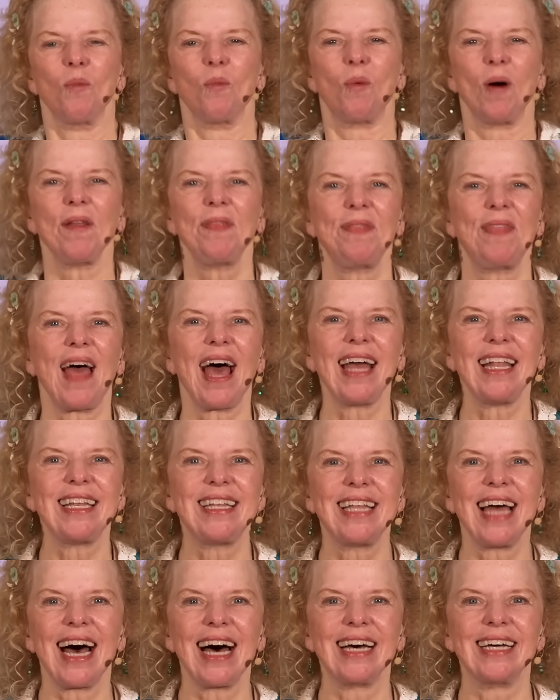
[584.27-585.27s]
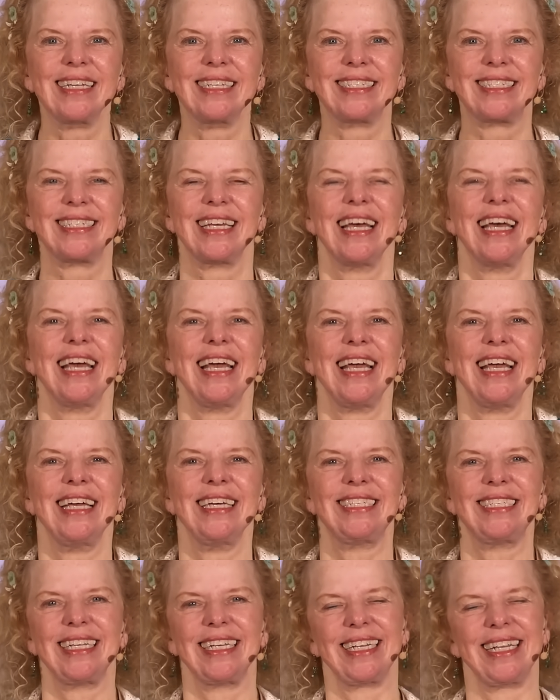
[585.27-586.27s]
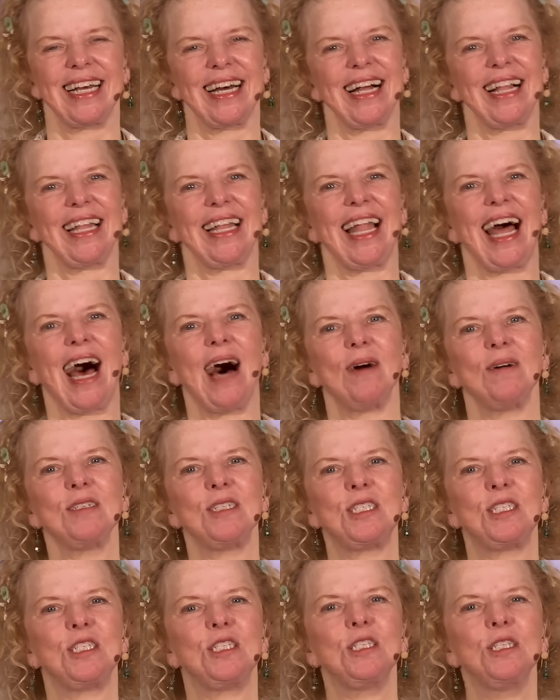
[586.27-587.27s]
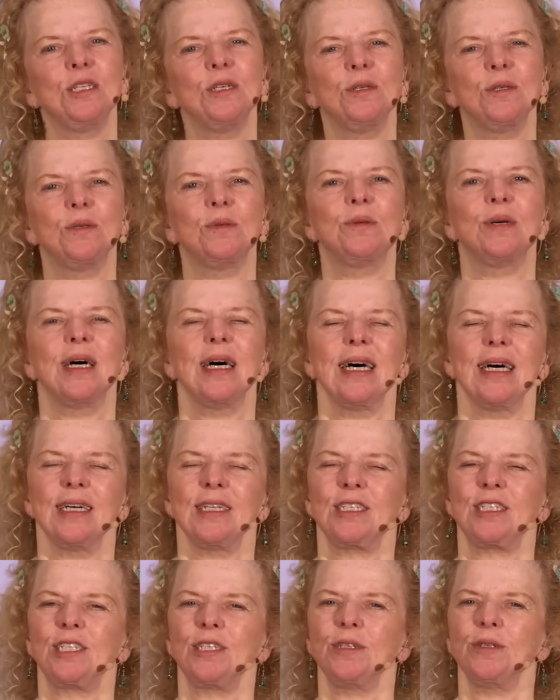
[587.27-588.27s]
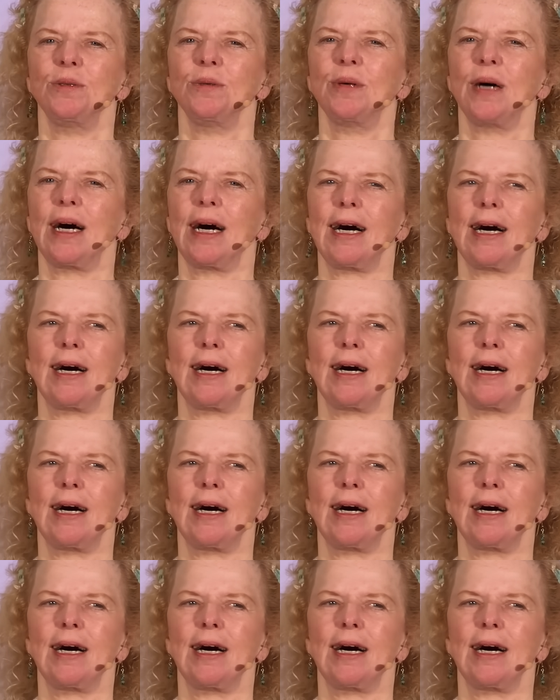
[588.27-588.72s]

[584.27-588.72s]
What that does is it allows you to